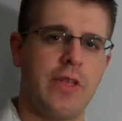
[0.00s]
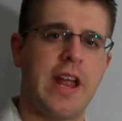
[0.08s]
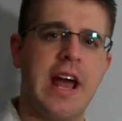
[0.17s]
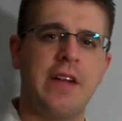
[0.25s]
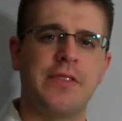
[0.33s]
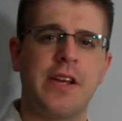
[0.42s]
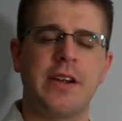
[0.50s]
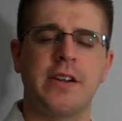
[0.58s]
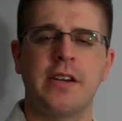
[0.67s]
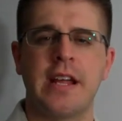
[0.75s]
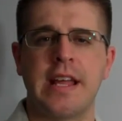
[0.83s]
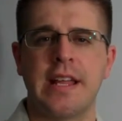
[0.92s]
that out
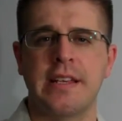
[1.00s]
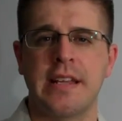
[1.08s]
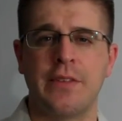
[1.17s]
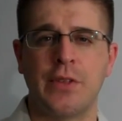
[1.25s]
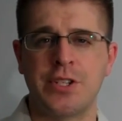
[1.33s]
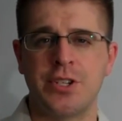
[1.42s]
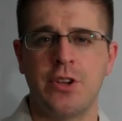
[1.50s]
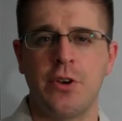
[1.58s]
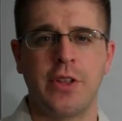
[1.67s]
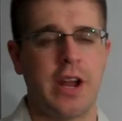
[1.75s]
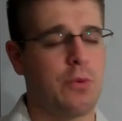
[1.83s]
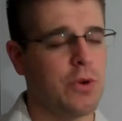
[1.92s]
there and let you know
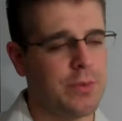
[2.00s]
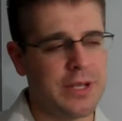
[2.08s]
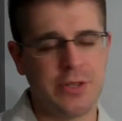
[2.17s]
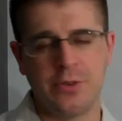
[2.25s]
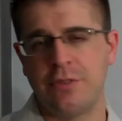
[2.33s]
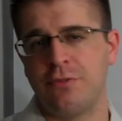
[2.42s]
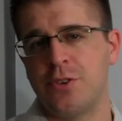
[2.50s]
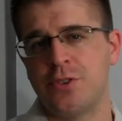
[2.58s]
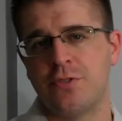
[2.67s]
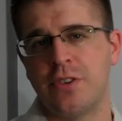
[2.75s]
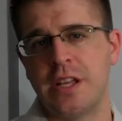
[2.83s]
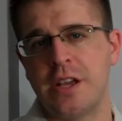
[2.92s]
that I will be doing
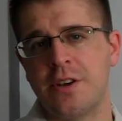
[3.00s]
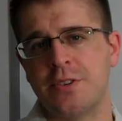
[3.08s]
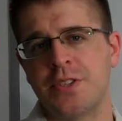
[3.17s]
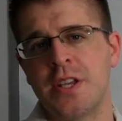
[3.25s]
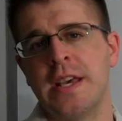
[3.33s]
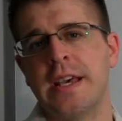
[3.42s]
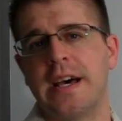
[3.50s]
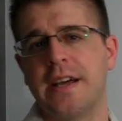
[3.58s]
future videos.